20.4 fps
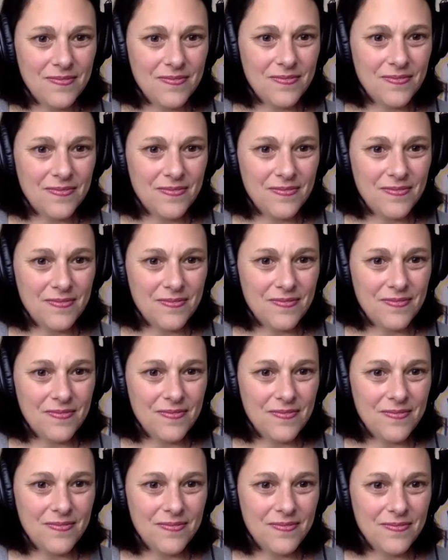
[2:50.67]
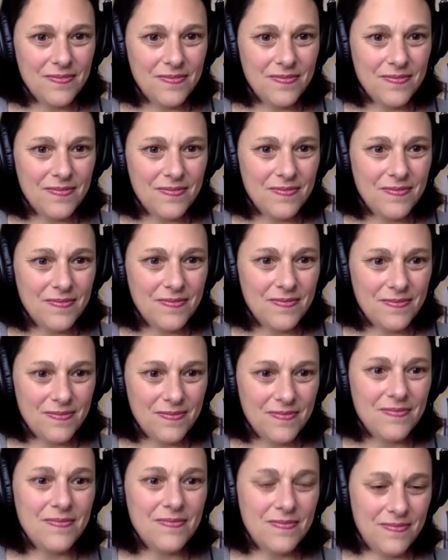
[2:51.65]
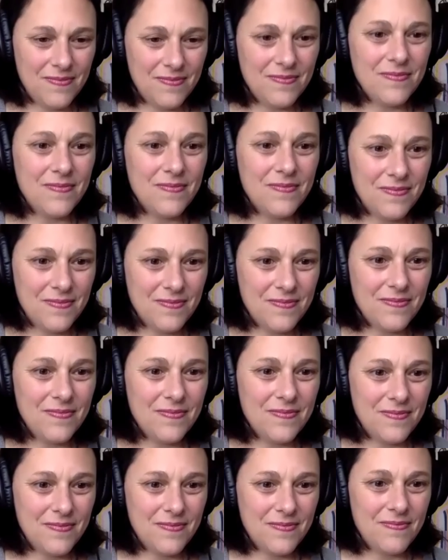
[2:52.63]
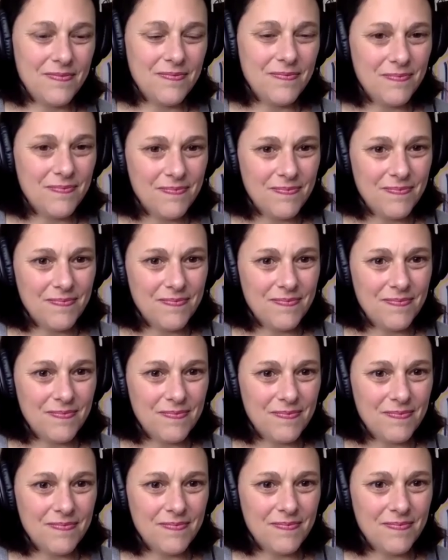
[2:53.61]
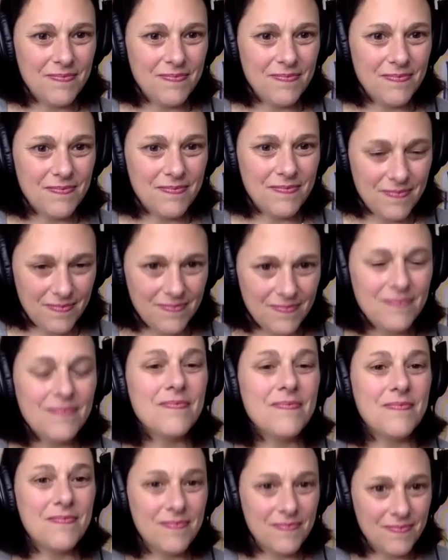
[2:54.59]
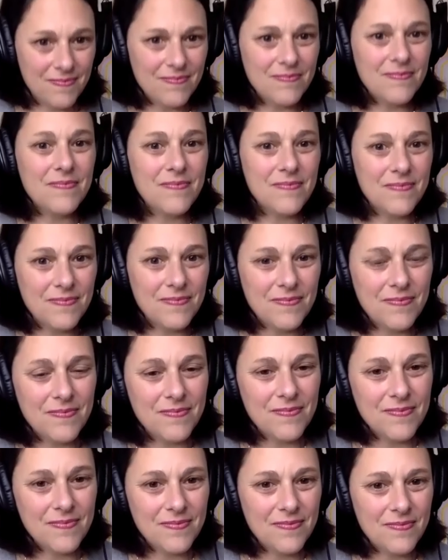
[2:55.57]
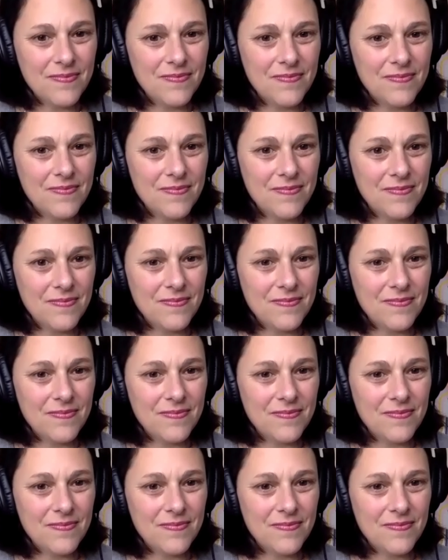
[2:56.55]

[no speech]